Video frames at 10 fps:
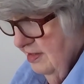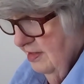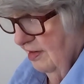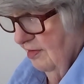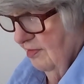
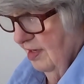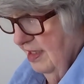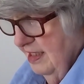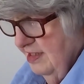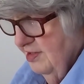So I
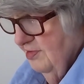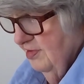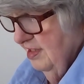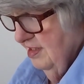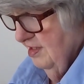need 2 of
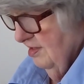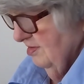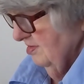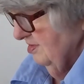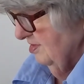these
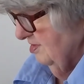circles